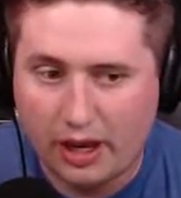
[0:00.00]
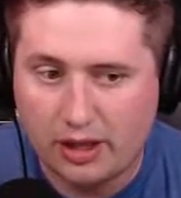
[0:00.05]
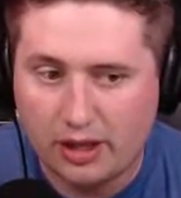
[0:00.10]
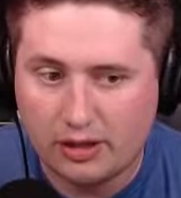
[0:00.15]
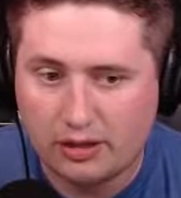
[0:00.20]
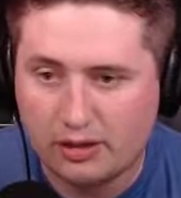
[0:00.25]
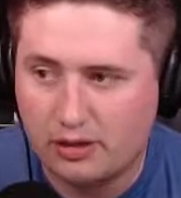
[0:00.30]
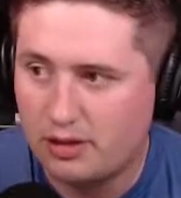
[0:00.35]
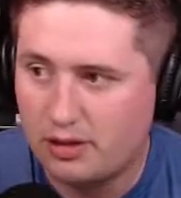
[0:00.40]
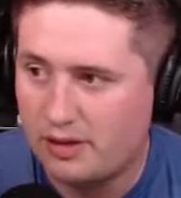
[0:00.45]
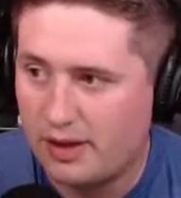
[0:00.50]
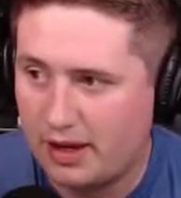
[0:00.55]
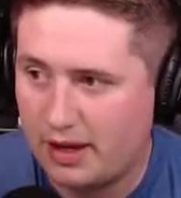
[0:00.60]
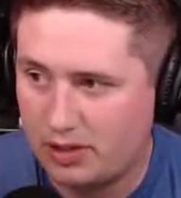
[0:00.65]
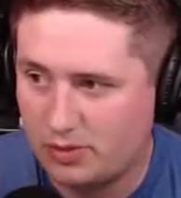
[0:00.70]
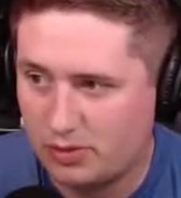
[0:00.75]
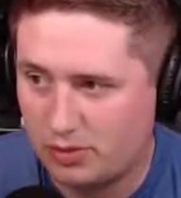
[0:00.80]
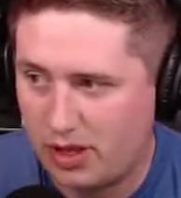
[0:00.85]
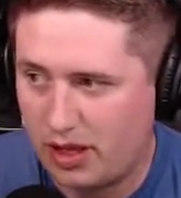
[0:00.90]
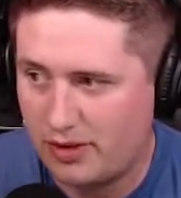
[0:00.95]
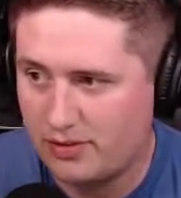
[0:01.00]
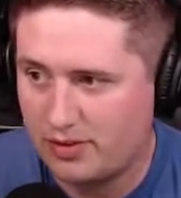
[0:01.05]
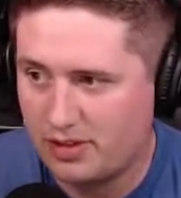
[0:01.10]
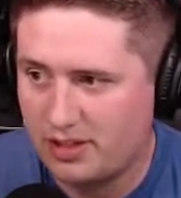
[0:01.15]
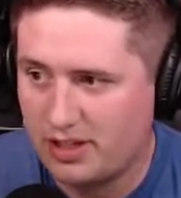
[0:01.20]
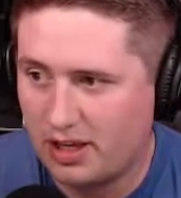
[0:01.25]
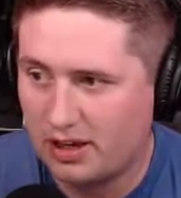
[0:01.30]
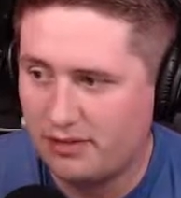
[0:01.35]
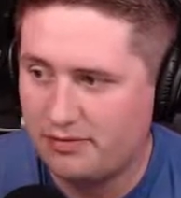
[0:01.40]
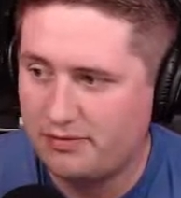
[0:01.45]
and the actual cave
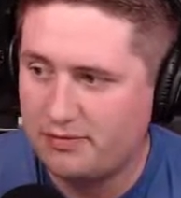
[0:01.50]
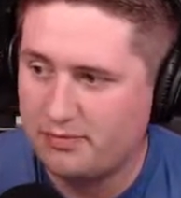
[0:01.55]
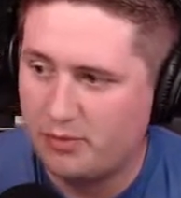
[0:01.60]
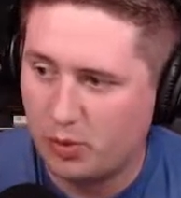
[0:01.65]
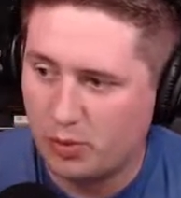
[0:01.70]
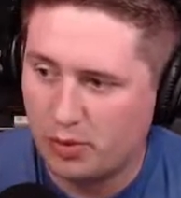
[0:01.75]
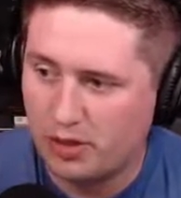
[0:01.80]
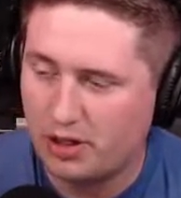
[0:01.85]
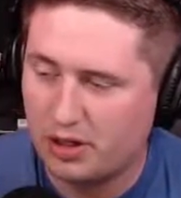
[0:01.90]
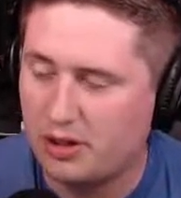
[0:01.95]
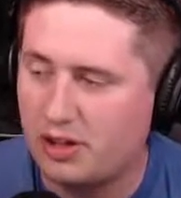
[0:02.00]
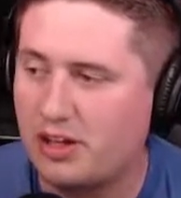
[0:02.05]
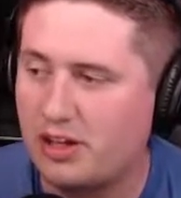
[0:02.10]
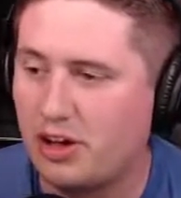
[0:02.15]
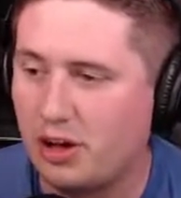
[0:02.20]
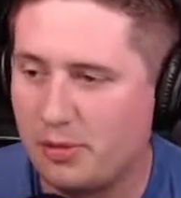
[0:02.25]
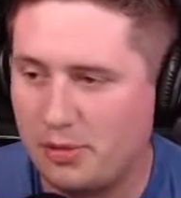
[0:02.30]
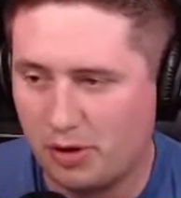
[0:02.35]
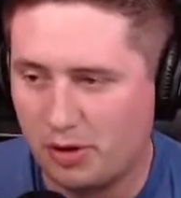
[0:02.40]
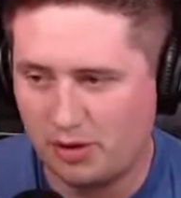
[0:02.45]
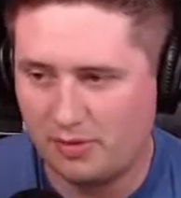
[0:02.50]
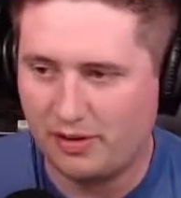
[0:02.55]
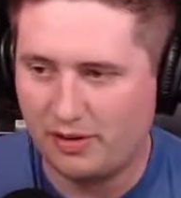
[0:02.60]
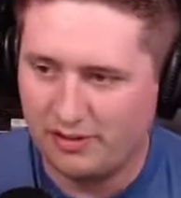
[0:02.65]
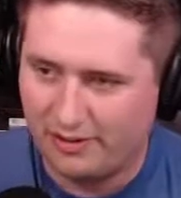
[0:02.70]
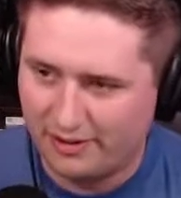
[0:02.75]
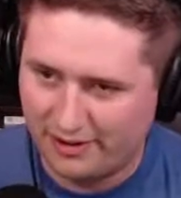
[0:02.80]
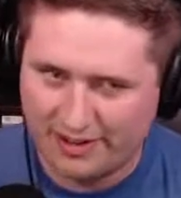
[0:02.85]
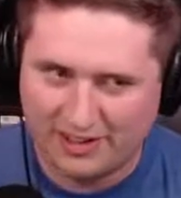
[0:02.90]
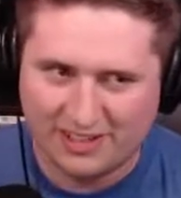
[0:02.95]
itself. But we're going to heal our
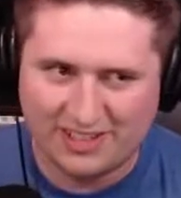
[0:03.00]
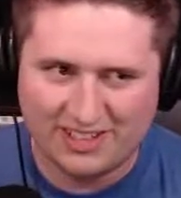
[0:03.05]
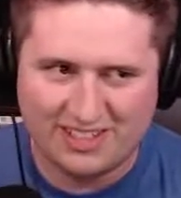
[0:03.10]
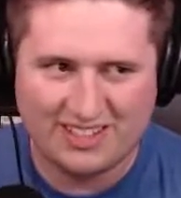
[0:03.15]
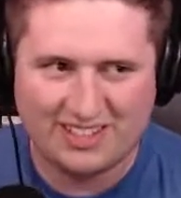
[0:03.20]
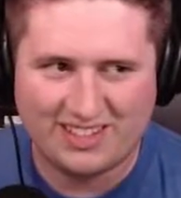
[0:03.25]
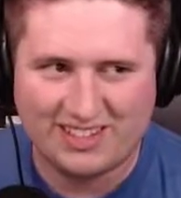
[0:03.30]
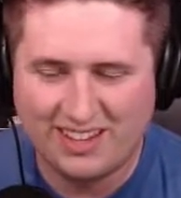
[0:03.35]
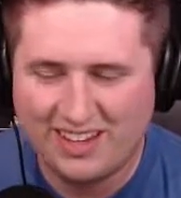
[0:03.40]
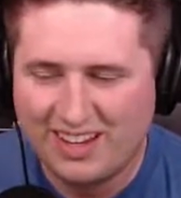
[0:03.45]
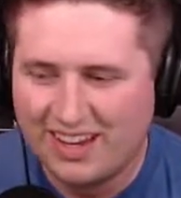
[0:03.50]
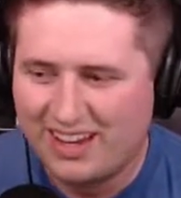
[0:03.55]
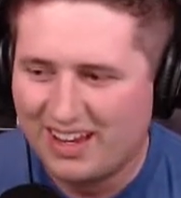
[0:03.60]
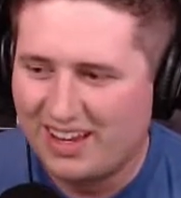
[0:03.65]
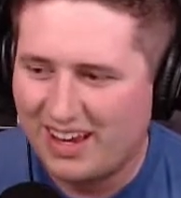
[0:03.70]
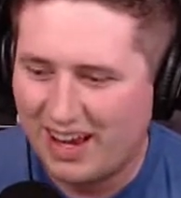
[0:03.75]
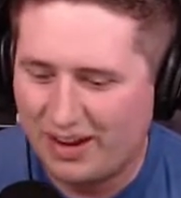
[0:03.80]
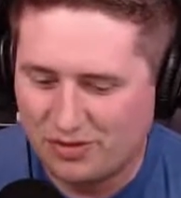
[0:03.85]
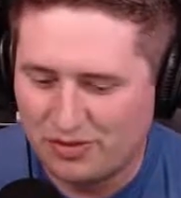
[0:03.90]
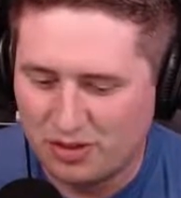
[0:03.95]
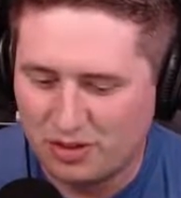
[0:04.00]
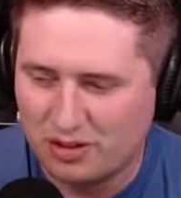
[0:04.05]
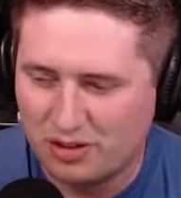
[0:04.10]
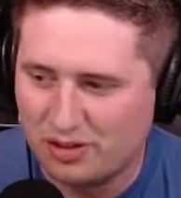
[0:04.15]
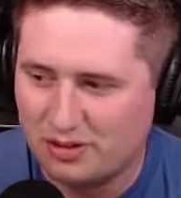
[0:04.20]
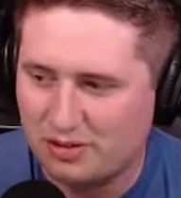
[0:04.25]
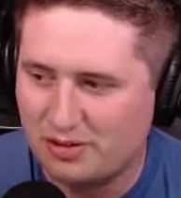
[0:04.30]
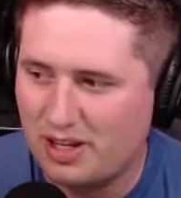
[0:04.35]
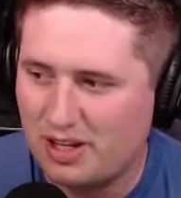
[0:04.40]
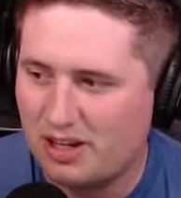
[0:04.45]
Pokemon first
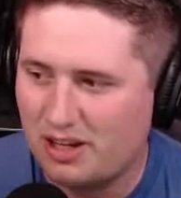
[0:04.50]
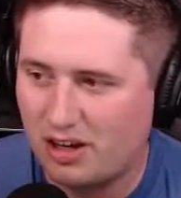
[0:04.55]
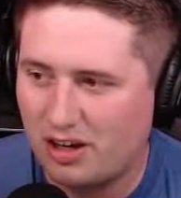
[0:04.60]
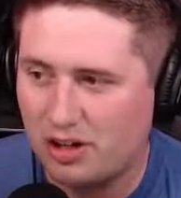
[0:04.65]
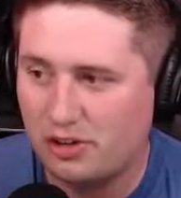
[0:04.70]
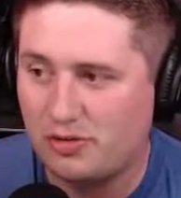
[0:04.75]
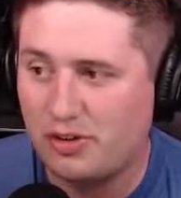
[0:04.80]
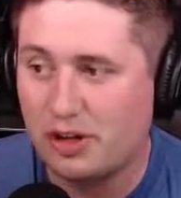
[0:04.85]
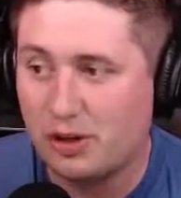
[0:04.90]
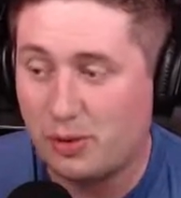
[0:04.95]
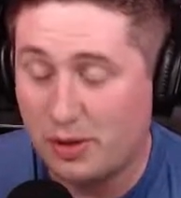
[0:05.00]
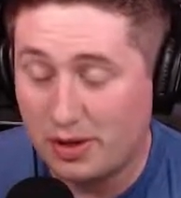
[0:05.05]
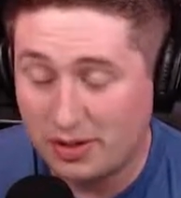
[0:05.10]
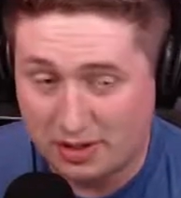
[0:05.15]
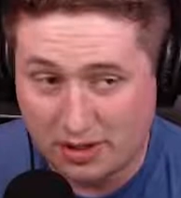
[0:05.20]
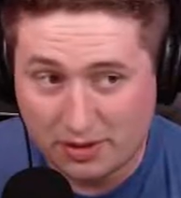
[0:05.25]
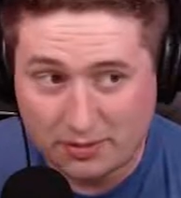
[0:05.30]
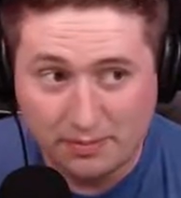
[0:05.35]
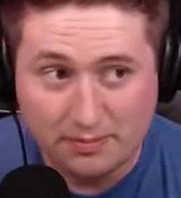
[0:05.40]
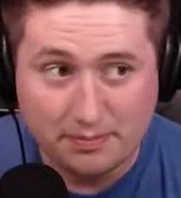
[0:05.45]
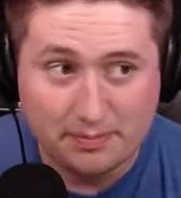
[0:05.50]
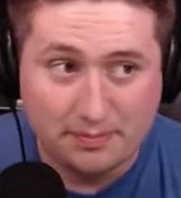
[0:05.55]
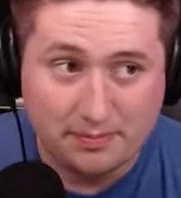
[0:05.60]
after taking on a Rayquaza.